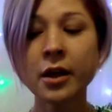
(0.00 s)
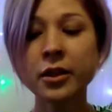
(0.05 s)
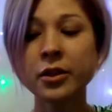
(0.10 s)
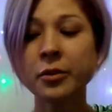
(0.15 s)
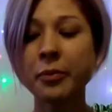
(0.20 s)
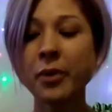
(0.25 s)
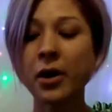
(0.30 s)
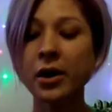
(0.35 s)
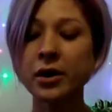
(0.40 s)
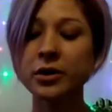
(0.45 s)

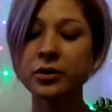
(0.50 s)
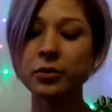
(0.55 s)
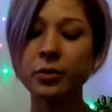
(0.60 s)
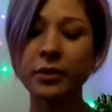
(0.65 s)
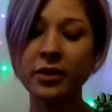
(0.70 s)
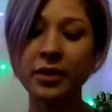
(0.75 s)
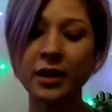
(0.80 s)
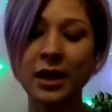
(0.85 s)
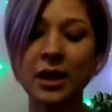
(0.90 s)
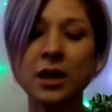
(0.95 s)
the parts
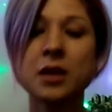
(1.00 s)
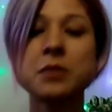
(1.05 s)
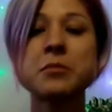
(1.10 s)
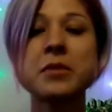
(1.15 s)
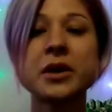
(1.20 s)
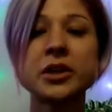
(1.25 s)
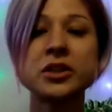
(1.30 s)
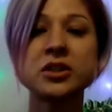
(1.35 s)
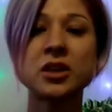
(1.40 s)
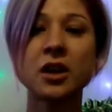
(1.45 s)
within
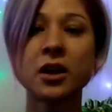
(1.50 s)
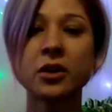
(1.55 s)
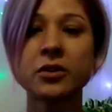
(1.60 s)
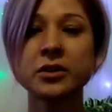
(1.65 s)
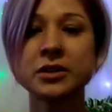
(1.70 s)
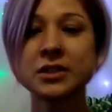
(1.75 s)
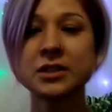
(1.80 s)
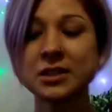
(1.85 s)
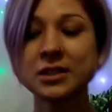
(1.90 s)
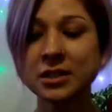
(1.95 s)
my
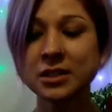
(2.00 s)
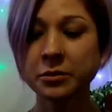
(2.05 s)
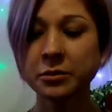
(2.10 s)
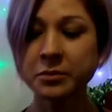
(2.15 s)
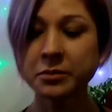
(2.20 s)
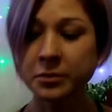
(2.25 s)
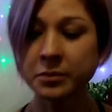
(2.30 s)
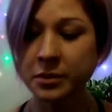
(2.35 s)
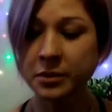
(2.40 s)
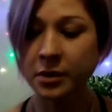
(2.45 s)
chakra
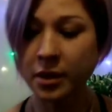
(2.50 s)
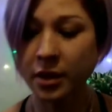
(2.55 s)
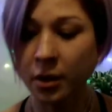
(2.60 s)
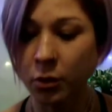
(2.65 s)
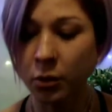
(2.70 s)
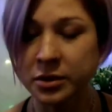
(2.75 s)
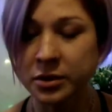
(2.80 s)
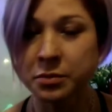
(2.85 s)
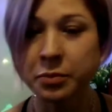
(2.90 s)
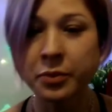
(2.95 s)
system
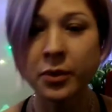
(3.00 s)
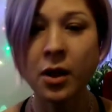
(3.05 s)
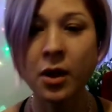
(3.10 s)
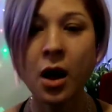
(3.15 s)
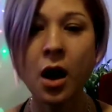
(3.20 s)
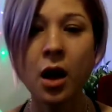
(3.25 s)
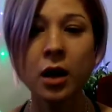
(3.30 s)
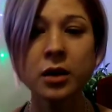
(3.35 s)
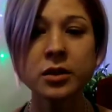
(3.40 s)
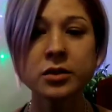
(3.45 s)
that was
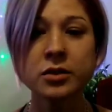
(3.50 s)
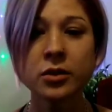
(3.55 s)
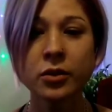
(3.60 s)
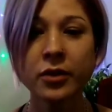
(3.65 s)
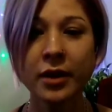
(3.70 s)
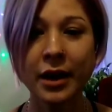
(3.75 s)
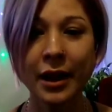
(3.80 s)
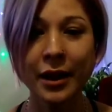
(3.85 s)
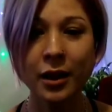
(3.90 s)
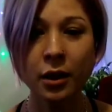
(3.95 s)
blocked so
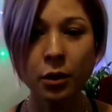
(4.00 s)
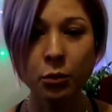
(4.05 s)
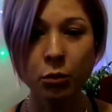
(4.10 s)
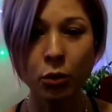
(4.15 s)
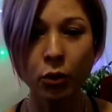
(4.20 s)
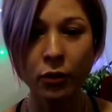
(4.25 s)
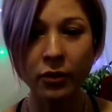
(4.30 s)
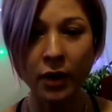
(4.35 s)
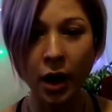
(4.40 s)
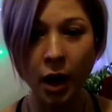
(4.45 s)
that I could
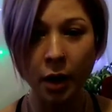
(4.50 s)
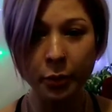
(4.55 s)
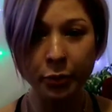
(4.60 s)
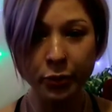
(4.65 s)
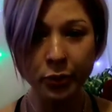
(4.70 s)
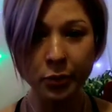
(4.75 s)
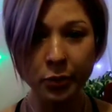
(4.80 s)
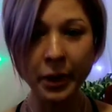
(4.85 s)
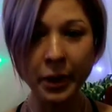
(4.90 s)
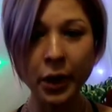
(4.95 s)
move
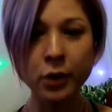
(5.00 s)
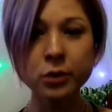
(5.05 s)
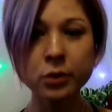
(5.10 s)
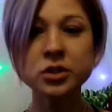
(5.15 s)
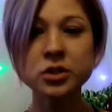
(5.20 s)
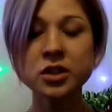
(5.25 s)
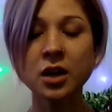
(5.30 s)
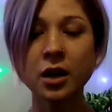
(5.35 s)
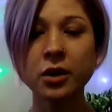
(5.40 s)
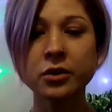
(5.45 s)
up through my
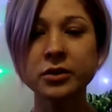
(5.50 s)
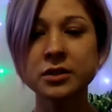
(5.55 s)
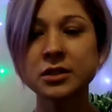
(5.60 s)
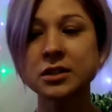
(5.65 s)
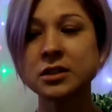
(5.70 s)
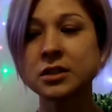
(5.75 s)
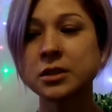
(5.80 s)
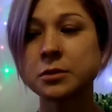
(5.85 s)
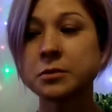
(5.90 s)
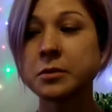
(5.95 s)
own chakra
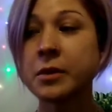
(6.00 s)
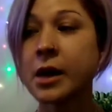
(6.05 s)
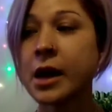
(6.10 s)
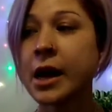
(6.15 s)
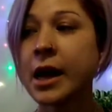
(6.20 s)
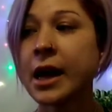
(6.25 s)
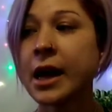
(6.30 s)
system